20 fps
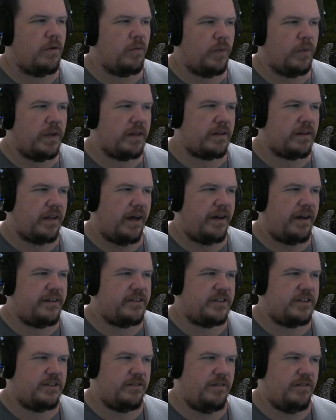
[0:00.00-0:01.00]

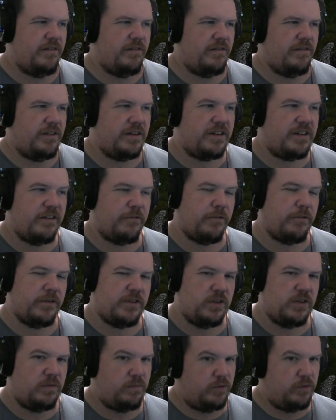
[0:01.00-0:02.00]
realize the
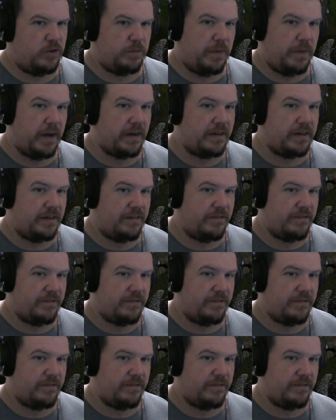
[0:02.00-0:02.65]
difference in perspective.